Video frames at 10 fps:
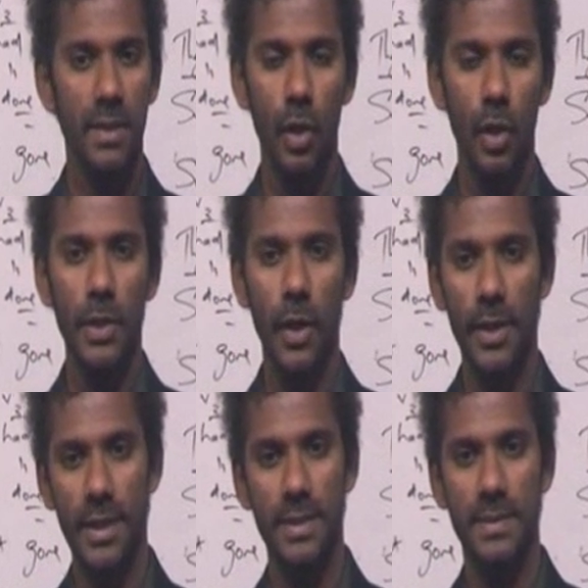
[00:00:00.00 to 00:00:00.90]
Hope you
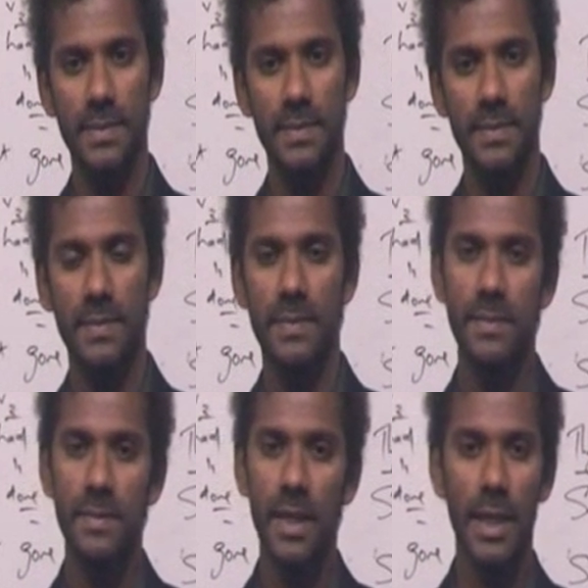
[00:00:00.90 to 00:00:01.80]
got it.
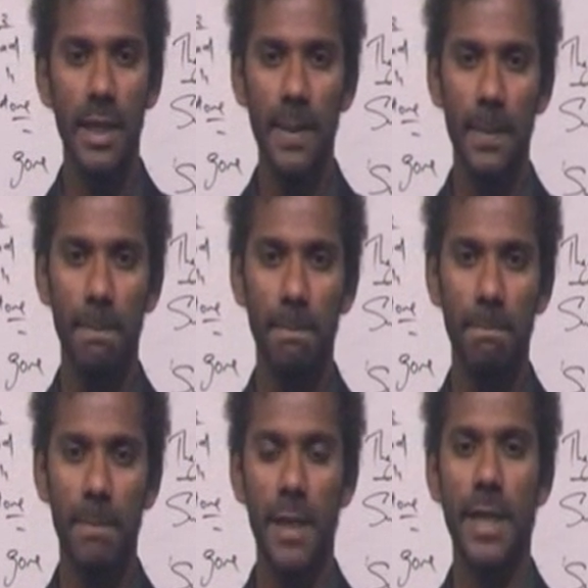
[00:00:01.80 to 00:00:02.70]
Clear?
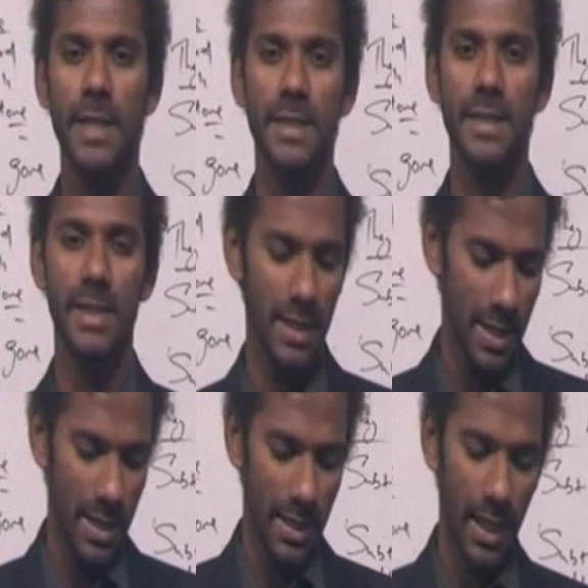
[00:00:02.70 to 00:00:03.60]
Right.
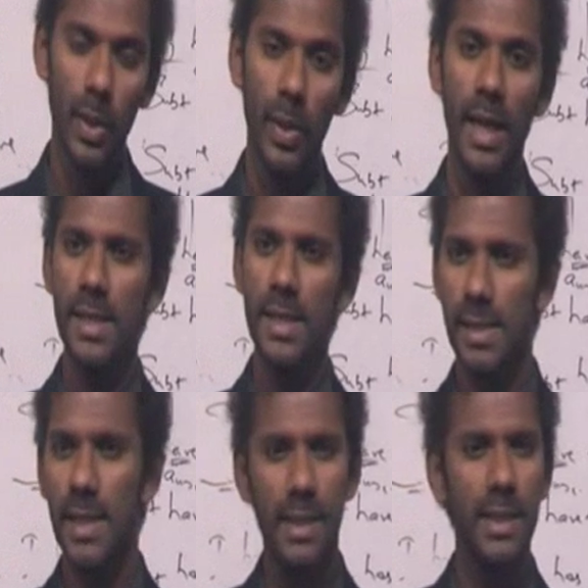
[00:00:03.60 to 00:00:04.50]
Now,
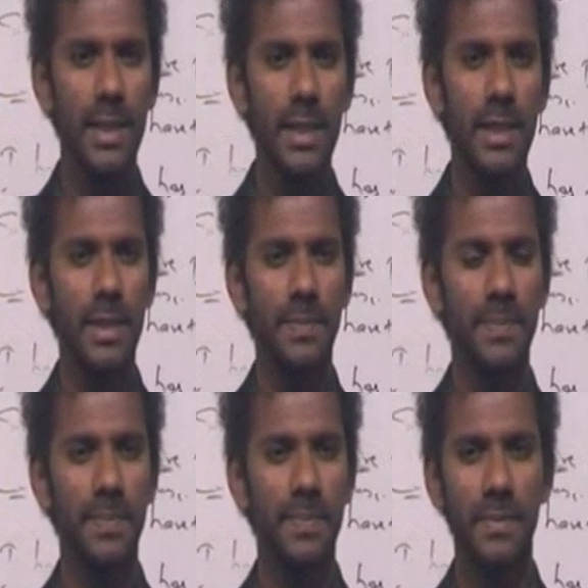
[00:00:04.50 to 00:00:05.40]
as I think Piyush
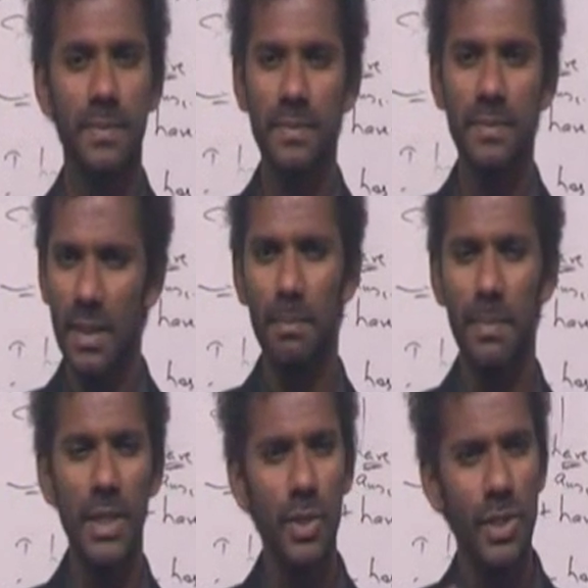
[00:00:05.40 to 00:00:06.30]

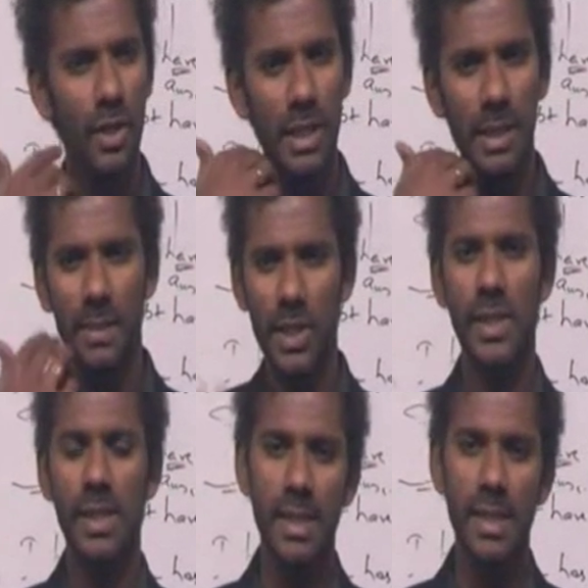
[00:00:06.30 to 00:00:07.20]
or Himanshu
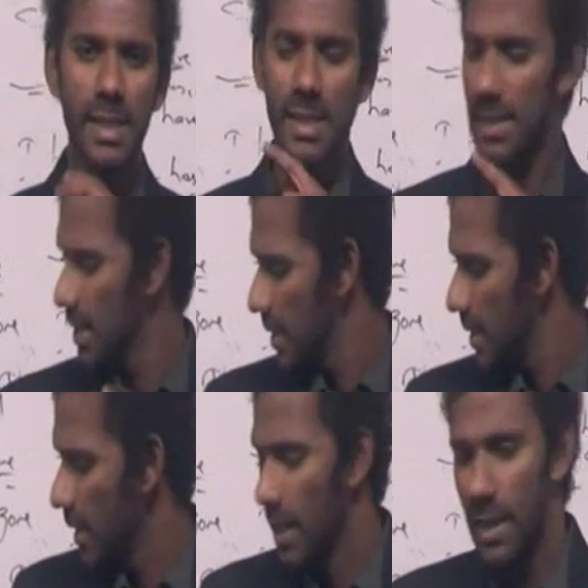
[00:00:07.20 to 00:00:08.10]
has asked,
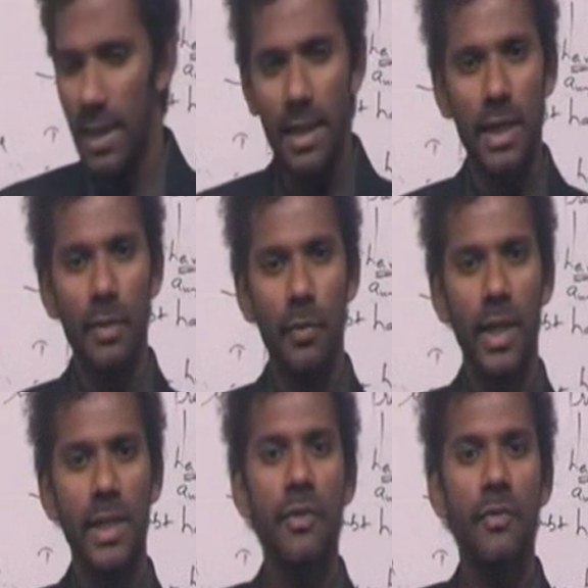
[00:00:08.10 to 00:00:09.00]

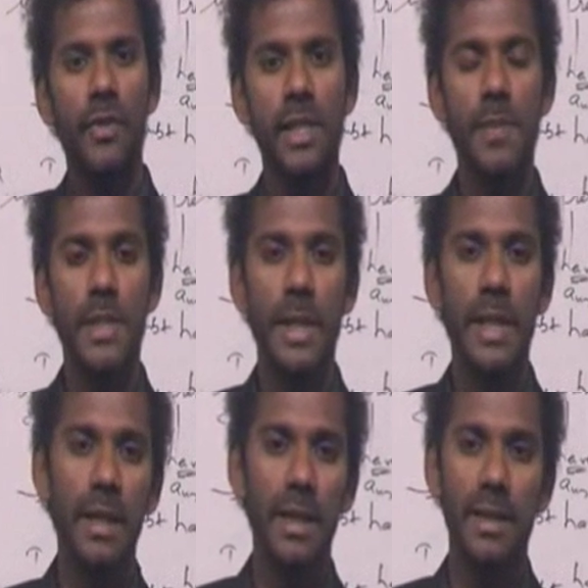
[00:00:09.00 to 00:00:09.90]
what is the difference between